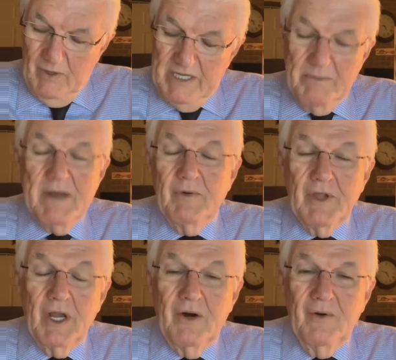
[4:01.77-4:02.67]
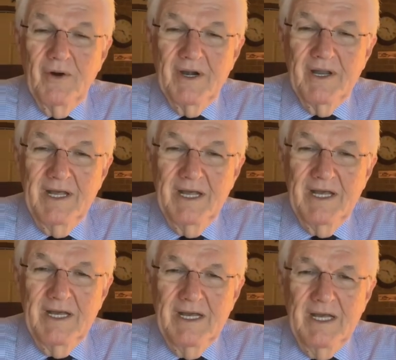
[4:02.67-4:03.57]
went to be with the Lord.
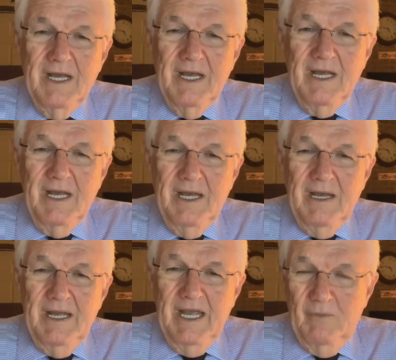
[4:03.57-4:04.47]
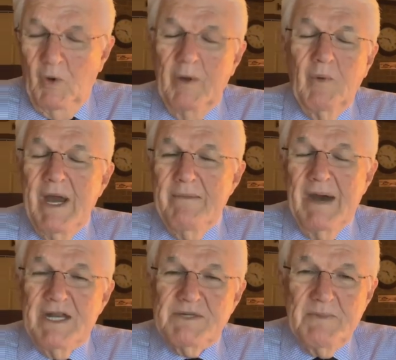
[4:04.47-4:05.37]
In one way,
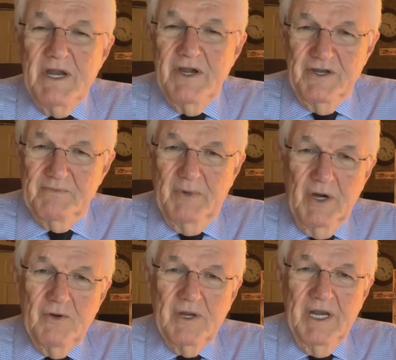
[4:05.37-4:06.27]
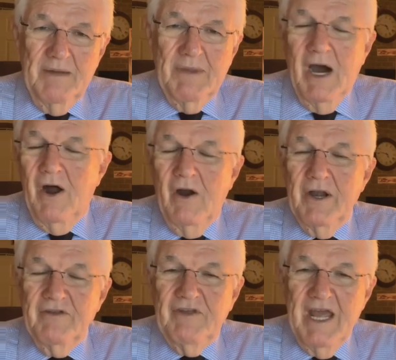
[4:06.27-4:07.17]
my spirit is broken and my
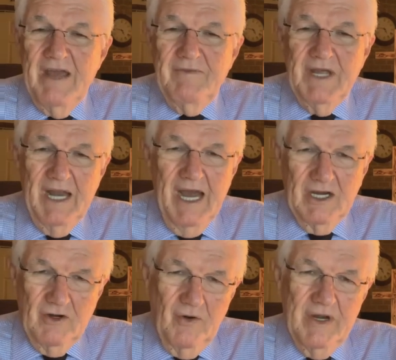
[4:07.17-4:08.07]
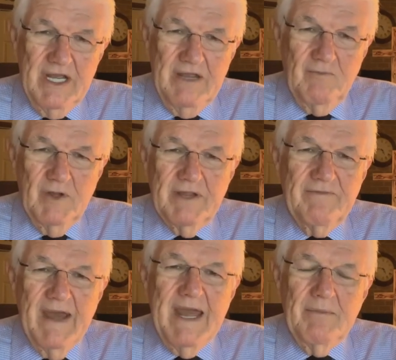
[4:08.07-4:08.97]
heart is heavy, and I grieve with the
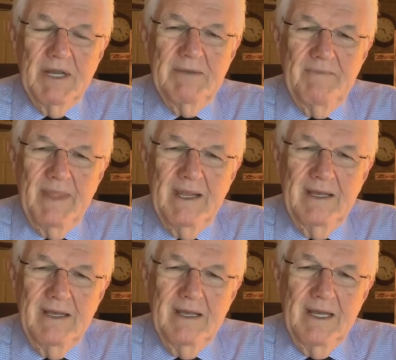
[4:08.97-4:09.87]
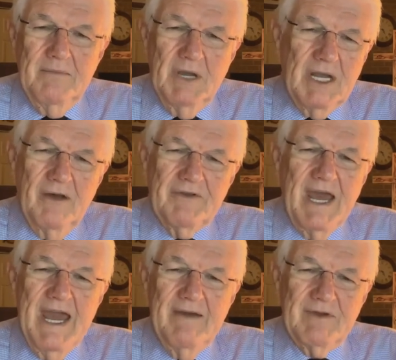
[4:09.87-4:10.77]
family because
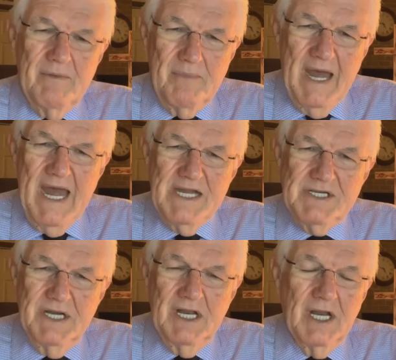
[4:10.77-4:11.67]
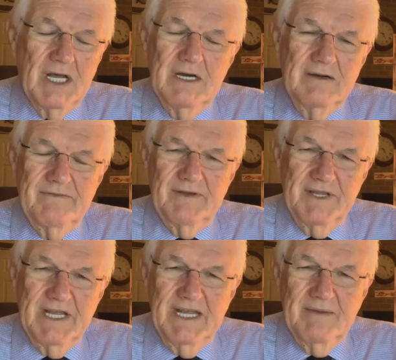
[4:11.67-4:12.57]
I have compassion and love for
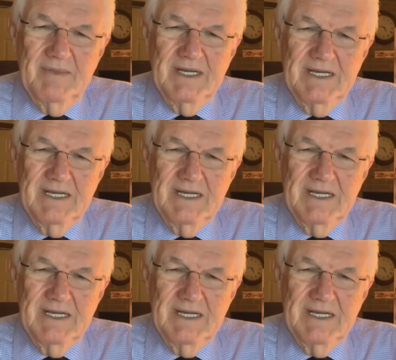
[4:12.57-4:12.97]
them.